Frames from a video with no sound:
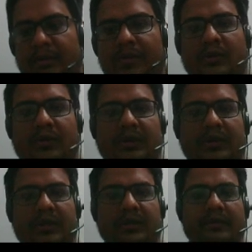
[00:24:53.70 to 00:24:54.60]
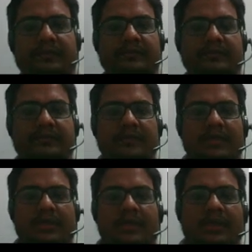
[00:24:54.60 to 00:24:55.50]
Okay, then
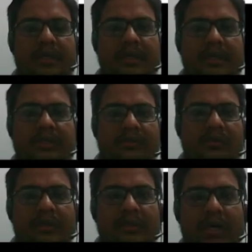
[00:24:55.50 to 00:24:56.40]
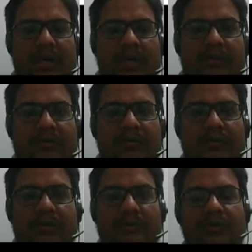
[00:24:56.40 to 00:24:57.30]
here it is told
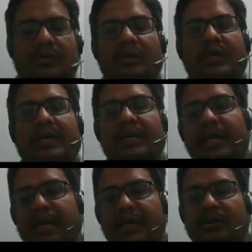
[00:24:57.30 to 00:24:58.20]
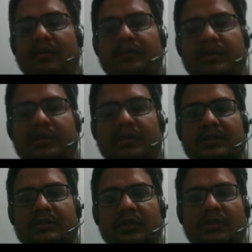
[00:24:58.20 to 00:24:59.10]
alpha. So in any of the
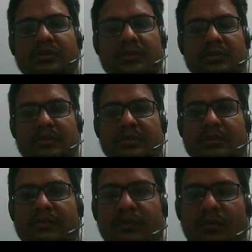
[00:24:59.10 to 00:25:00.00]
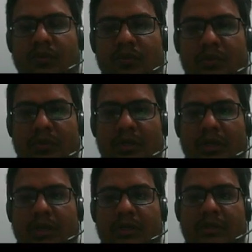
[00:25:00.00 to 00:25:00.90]
solutions, if you
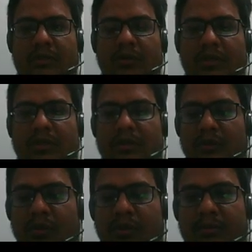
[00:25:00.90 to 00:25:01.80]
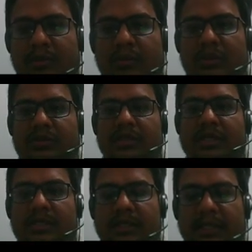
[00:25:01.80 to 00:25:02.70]
are not able to
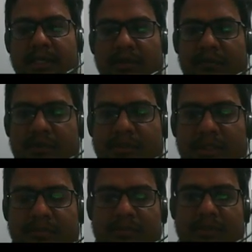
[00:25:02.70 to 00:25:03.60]
understand in any of the steps,